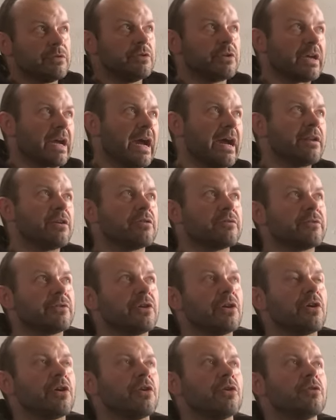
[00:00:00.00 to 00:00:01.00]
you kind of
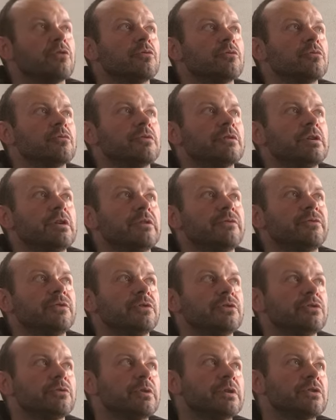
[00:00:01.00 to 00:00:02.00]
go if
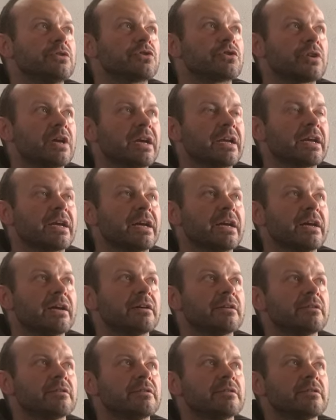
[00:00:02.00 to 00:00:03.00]
you're doing track
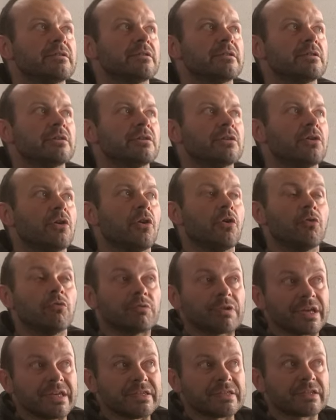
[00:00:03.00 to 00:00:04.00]
car or
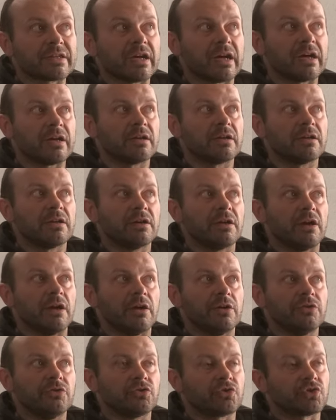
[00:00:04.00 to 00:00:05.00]
race car
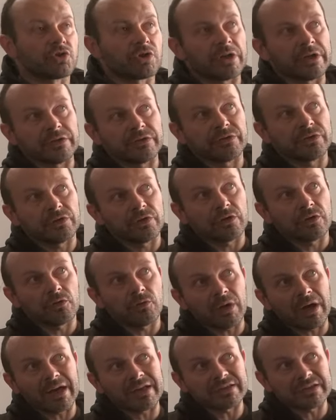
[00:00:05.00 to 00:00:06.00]
you're trying to
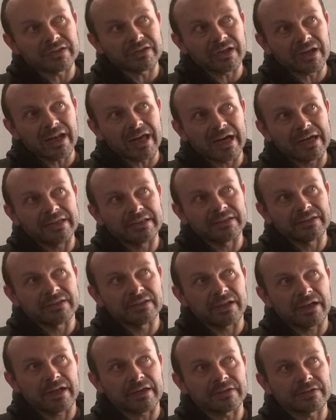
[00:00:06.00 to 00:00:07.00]
go as light
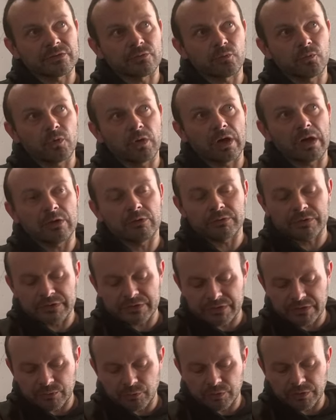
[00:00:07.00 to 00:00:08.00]
as well
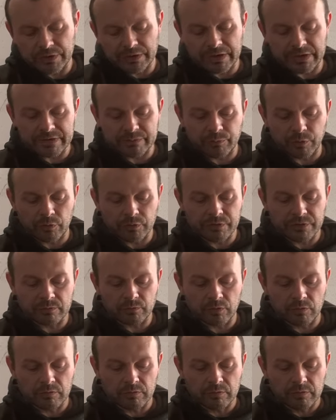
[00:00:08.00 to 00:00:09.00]
distributed as
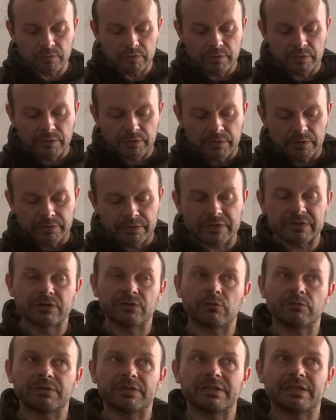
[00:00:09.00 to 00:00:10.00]
possible there's
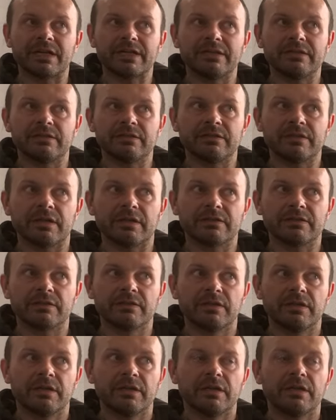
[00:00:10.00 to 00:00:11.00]
no denying
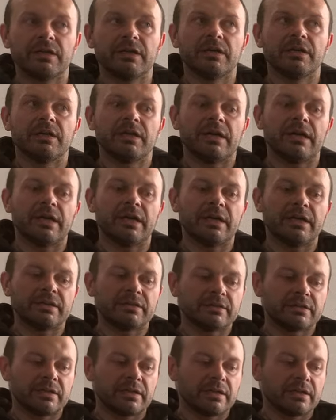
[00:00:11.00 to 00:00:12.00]
that mm.
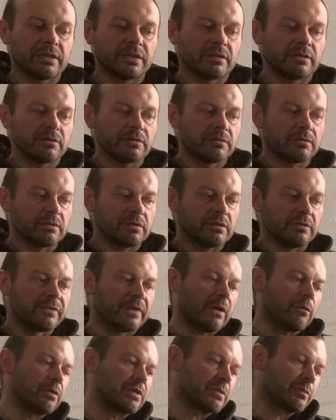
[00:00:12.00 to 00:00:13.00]
and uh, if
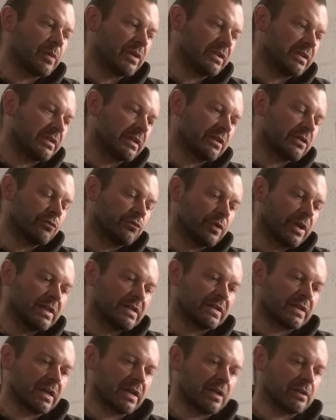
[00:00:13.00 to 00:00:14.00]
i was building a
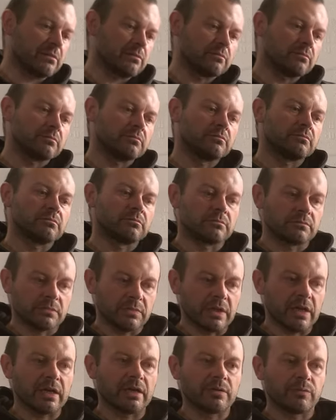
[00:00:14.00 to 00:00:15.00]
race car
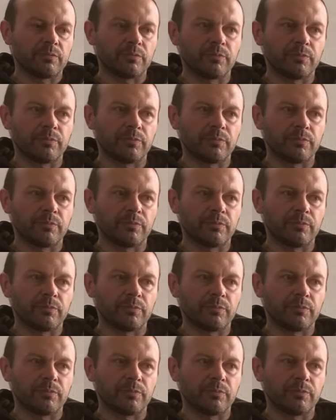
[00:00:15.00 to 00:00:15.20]
yeah